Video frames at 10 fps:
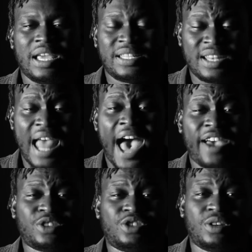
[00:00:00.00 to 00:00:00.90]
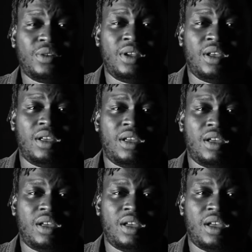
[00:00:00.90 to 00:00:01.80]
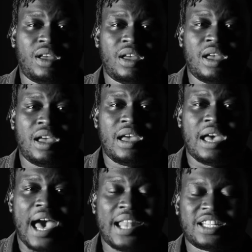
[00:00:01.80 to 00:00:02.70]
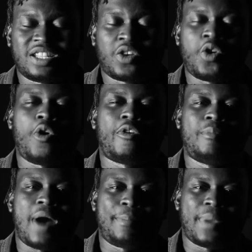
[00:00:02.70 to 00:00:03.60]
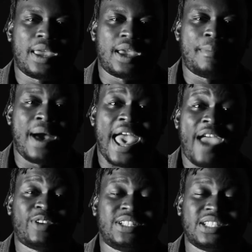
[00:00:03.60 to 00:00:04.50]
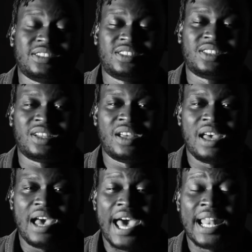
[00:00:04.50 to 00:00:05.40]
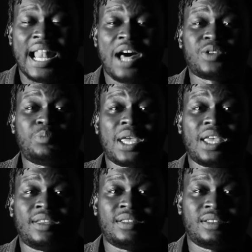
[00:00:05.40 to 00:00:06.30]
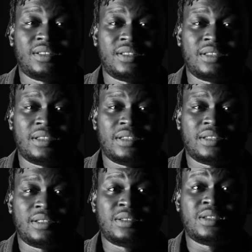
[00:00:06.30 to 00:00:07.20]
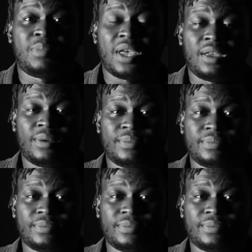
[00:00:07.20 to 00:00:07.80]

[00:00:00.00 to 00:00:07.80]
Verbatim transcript: It's an attitude. And it's the core of my being and my heritage, and allows me to be.